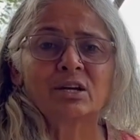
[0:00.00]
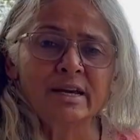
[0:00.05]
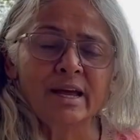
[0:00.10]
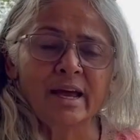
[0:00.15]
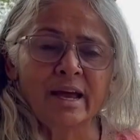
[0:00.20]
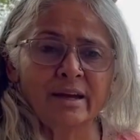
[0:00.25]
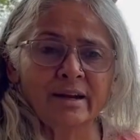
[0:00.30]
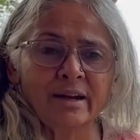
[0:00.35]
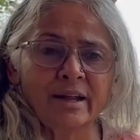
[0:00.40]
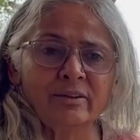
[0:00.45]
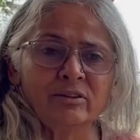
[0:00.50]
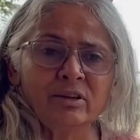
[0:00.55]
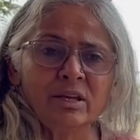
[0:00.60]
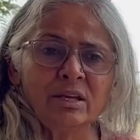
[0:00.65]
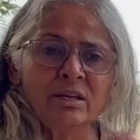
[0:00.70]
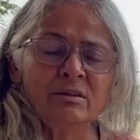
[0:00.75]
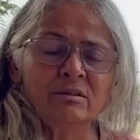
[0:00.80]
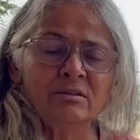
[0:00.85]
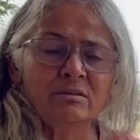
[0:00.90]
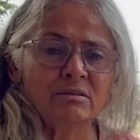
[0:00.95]
And I
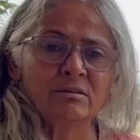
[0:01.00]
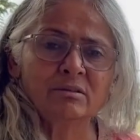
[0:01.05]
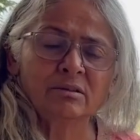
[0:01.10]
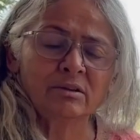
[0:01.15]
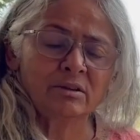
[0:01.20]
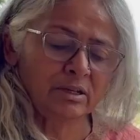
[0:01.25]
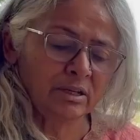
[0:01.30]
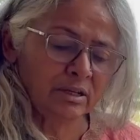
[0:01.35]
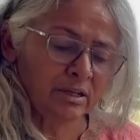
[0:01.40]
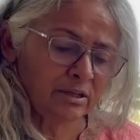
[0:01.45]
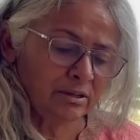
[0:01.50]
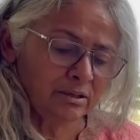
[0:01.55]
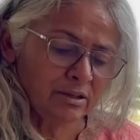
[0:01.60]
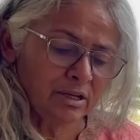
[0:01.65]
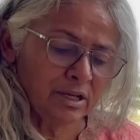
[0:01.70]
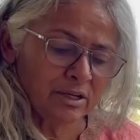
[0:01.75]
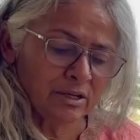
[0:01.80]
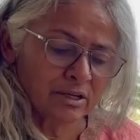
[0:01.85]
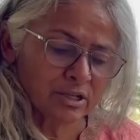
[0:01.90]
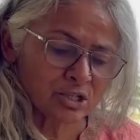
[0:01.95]
think
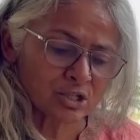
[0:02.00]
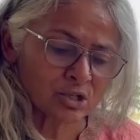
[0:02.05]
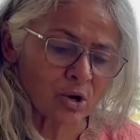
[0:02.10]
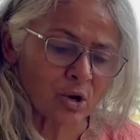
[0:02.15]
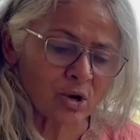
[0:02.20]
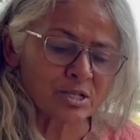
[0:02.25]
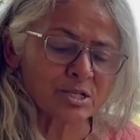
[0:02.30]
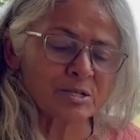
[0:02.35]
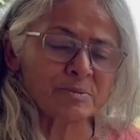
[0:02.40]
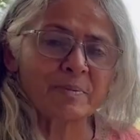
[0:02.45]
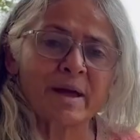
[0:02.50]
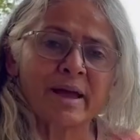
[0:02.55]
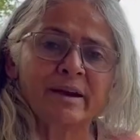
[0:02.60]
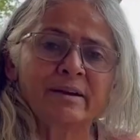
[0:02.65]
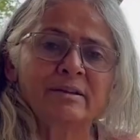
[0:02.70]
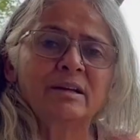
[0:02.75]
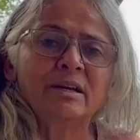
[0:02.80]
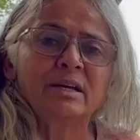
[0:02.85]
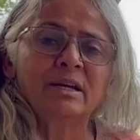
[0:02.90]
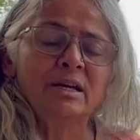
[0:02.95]
in a short span,
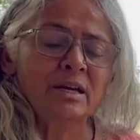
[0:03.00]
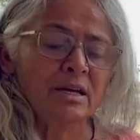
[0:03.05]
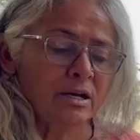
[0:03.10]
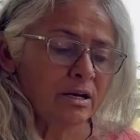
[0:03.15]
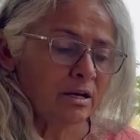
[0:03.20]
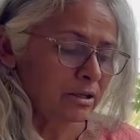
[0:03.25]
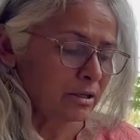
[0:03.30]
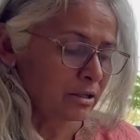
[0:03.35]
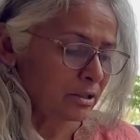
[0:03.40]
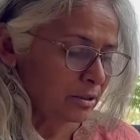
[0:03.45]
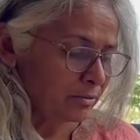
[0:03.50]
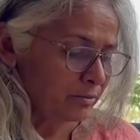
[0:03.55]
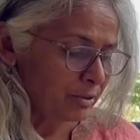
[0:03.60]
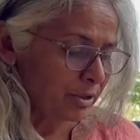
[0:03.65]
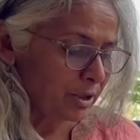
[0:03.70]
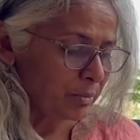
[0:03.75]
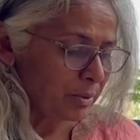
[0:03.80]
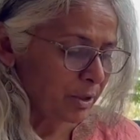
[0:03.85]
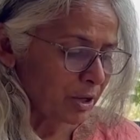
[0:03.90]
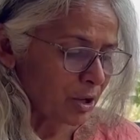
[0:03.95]

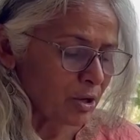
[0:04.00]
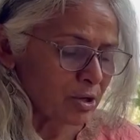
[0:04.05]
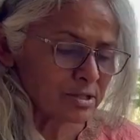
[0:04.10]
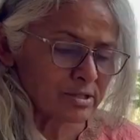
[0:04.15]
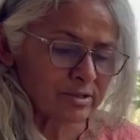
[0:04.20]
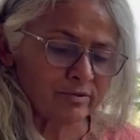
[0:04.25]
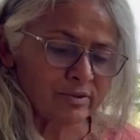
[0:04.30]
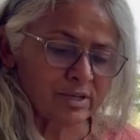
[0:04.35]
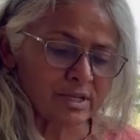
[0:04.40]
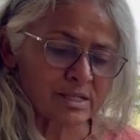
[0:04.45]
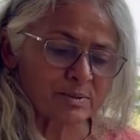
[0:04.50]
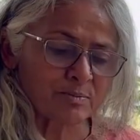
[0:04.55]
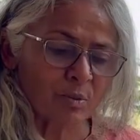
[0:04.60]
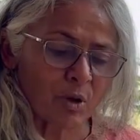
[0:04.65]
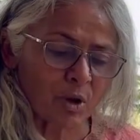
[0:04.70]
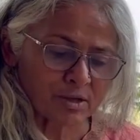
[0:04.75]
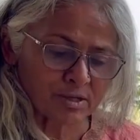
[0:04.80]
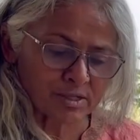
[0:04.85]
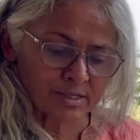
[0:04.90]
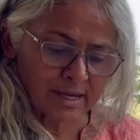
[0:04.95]
because of this
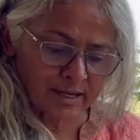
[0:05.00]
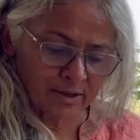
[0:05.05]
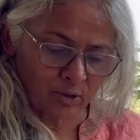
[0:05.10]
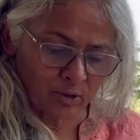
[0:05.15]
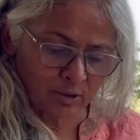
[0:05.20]
box and all